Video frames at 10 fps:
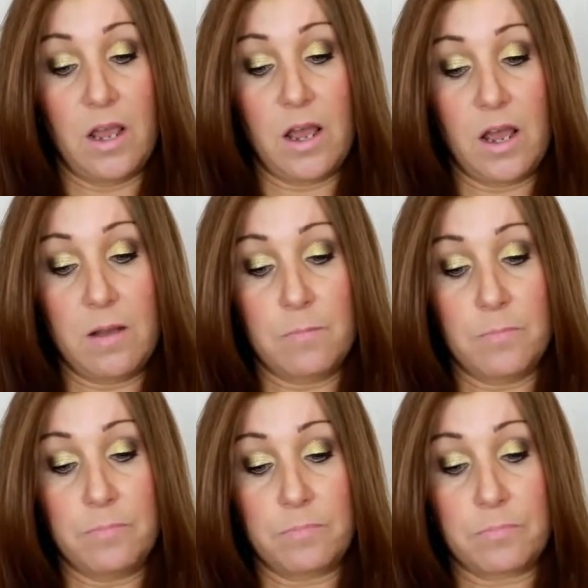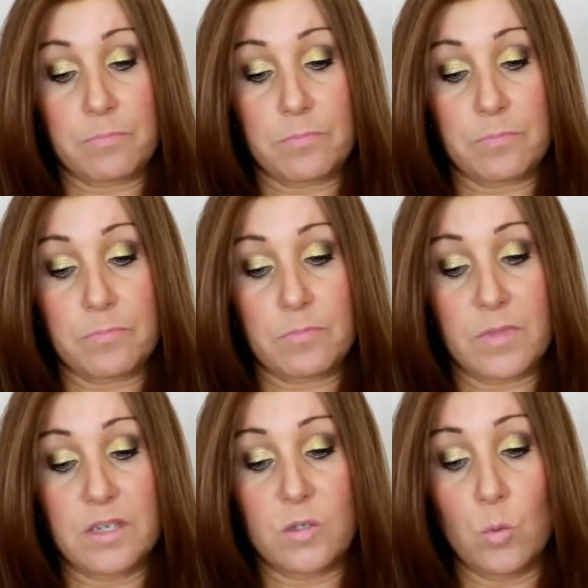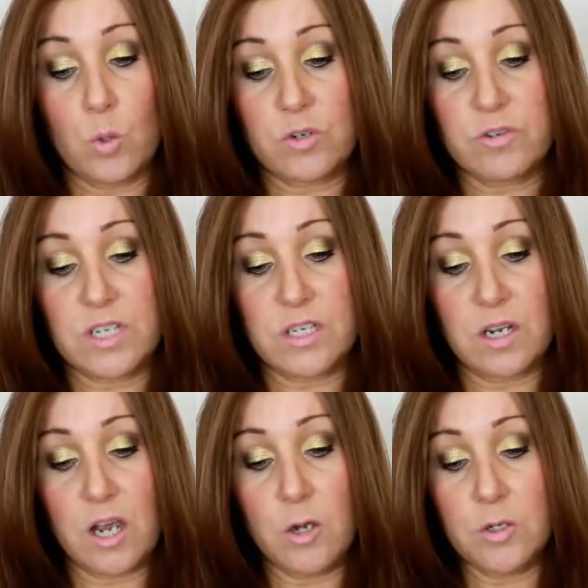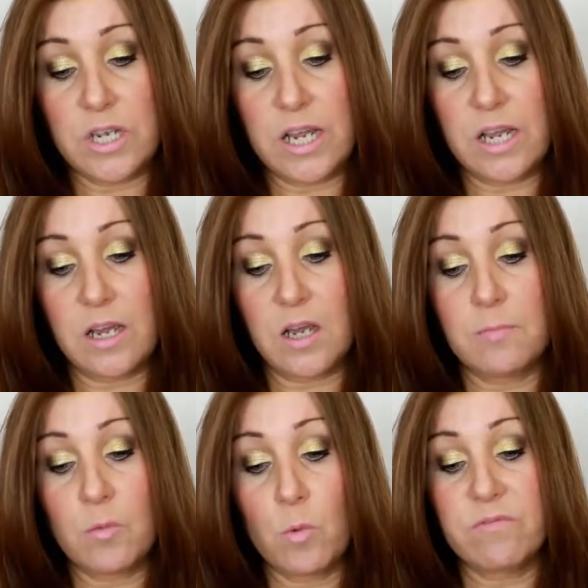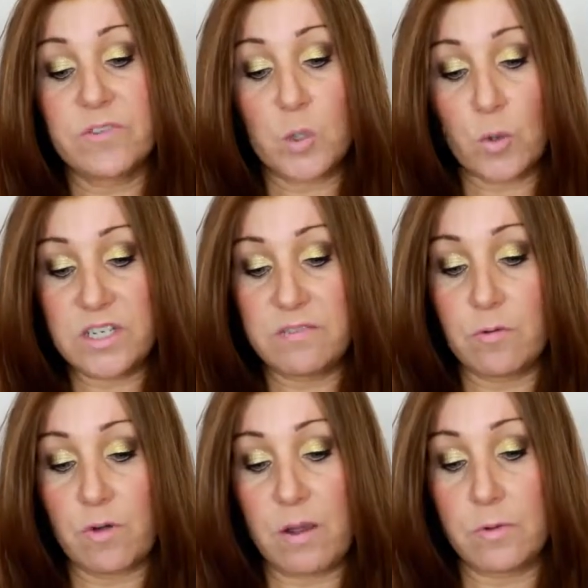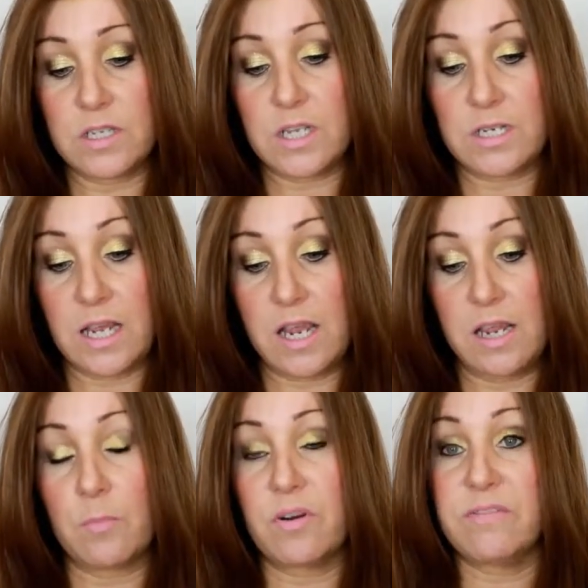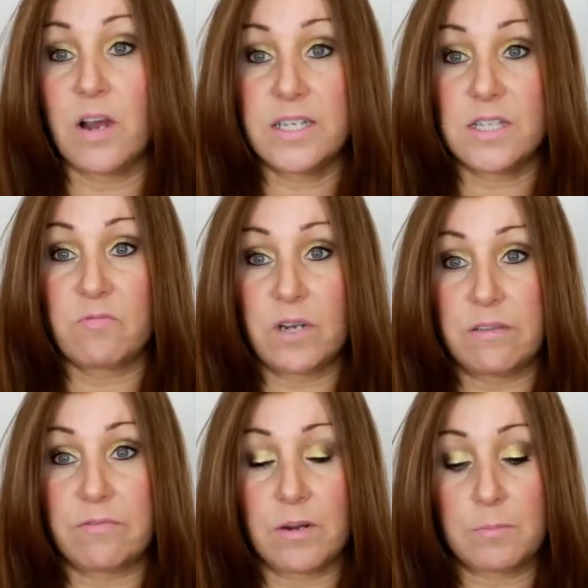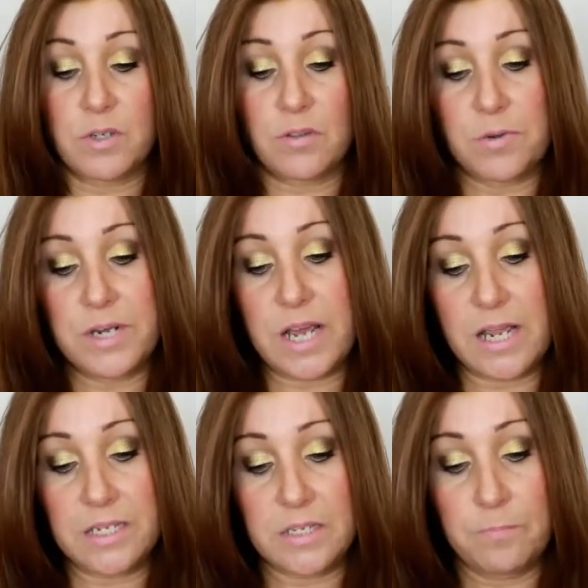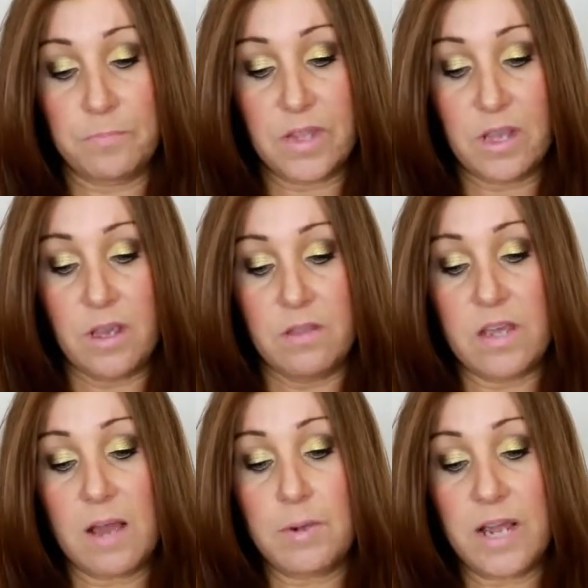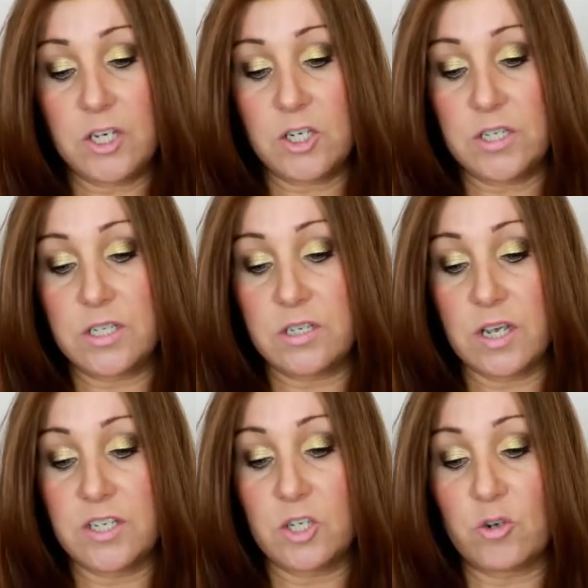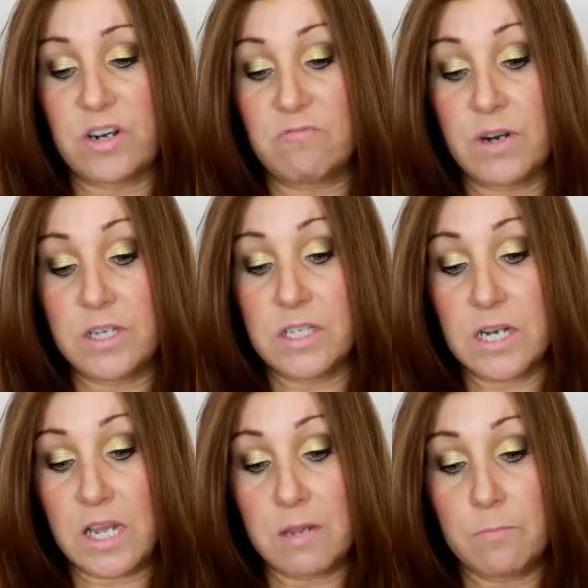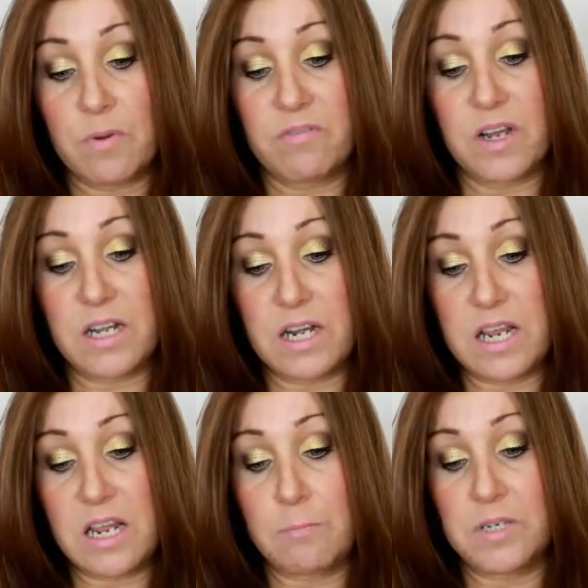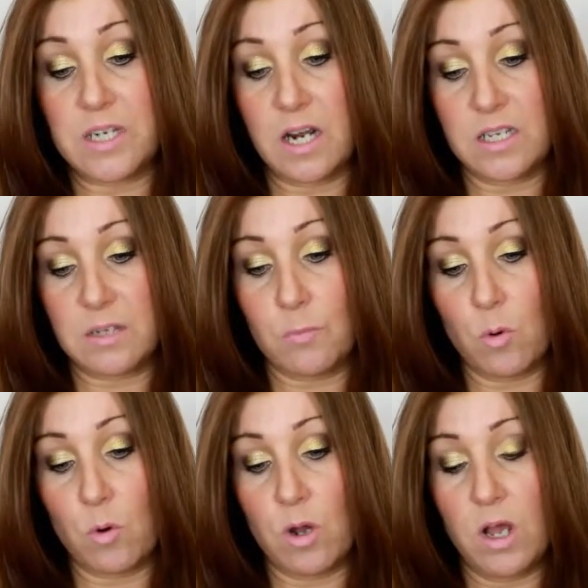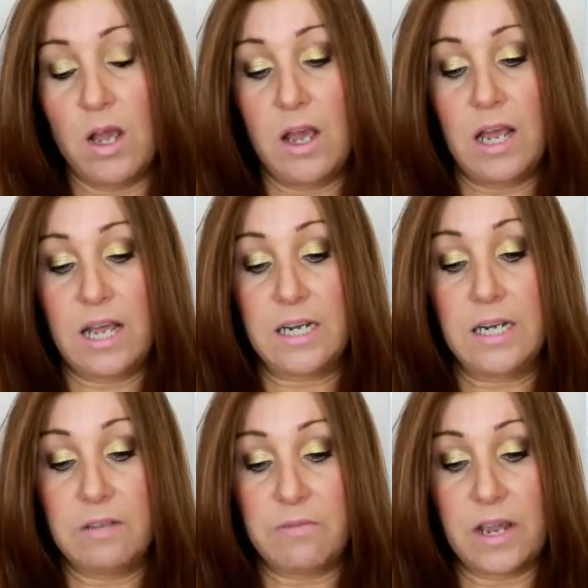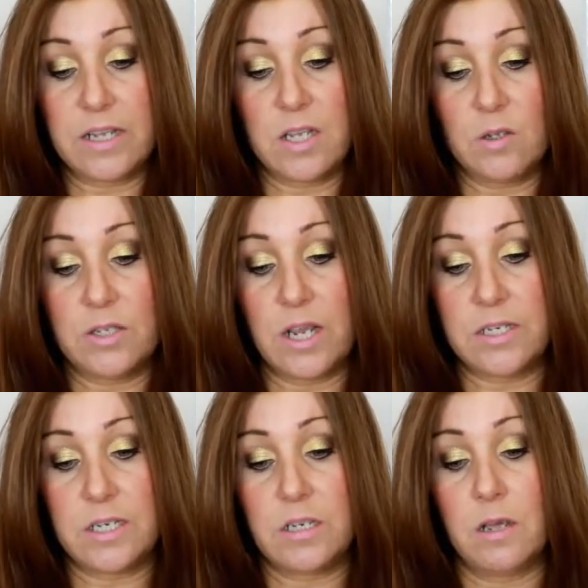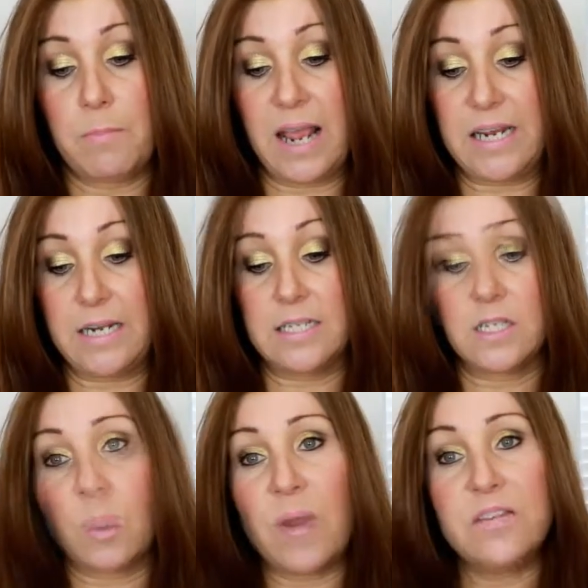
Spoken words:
It's a water-resistant coating. It can be worn for 24 hours a day and provides relief for up to 3 days. The application is designed to treat runner's knee, provide knee and patella support, and alleviate associated pain and swelling.